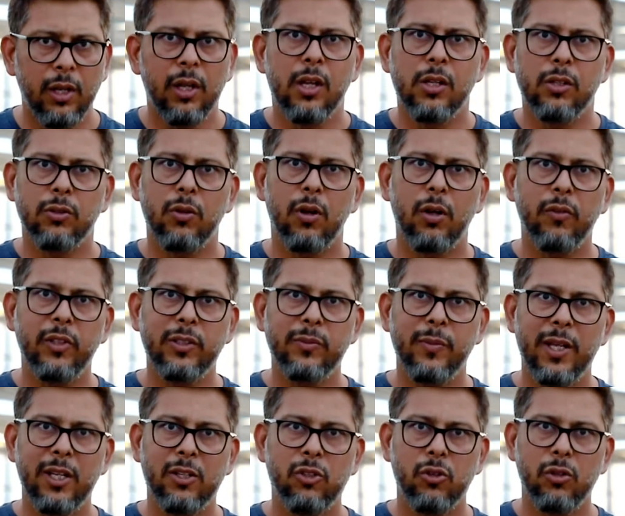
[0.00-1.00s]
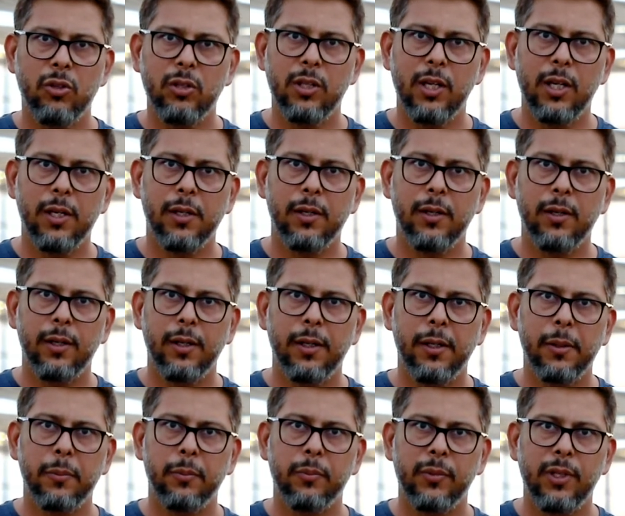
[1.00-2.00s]
So always make sure that
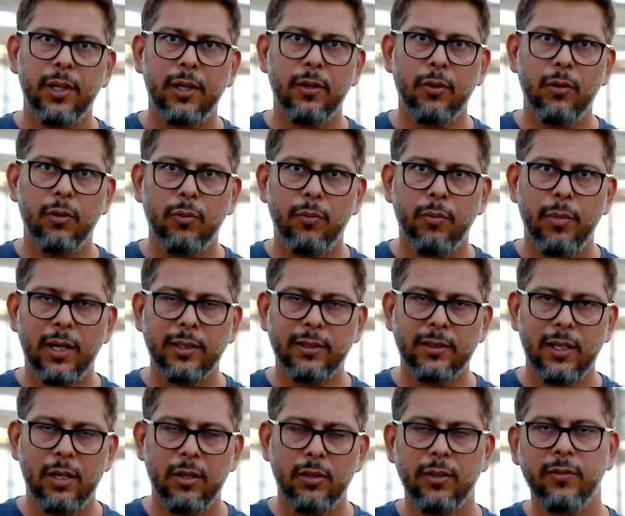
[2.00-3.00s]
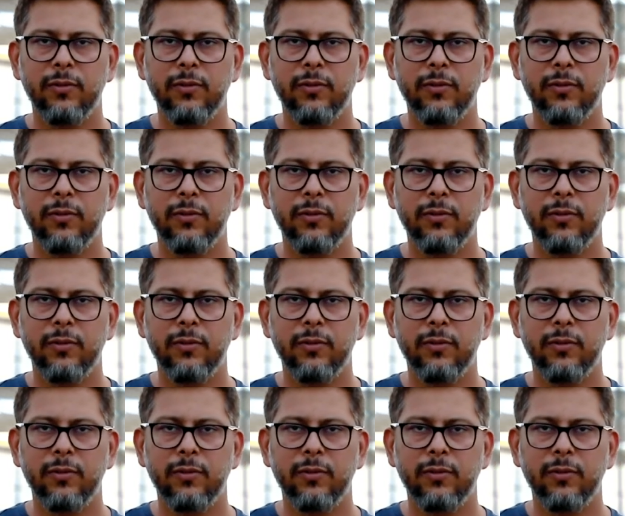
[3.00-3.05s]
there are no bugs around.